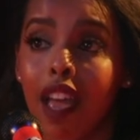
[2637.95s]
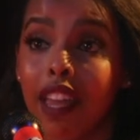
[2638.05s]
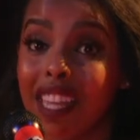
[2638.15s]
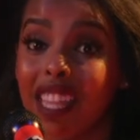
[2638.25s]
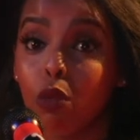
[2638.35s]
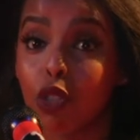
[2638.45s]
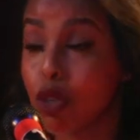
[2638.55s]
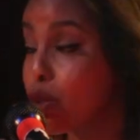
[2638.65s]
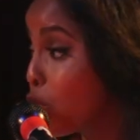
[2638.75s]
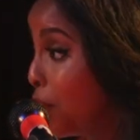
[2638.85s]
And I think with
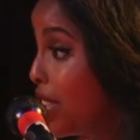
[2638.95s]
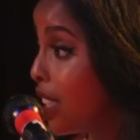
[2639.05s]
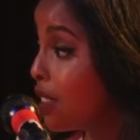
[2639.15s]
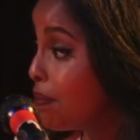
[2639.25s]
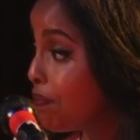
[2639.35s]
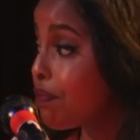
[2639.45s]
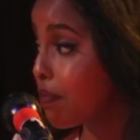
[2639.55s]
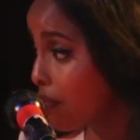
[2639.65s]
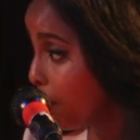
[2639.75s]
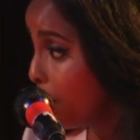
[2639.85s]
social media,
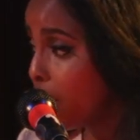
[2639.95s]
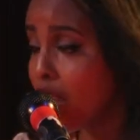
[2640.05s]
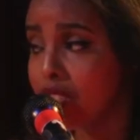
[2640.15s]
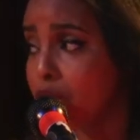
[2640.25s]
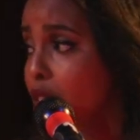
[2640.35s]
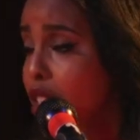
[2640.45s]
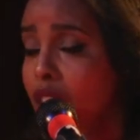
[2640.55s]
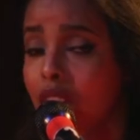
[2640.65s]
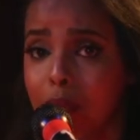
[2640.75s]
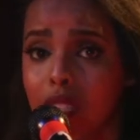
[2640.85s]
as you can,
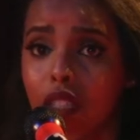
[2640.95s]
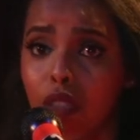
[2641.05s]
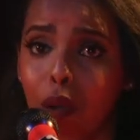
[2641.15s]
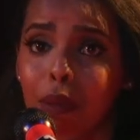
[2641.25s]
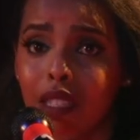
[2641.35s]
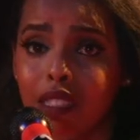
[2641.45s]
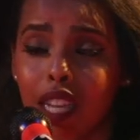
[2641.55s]
Masogo probably can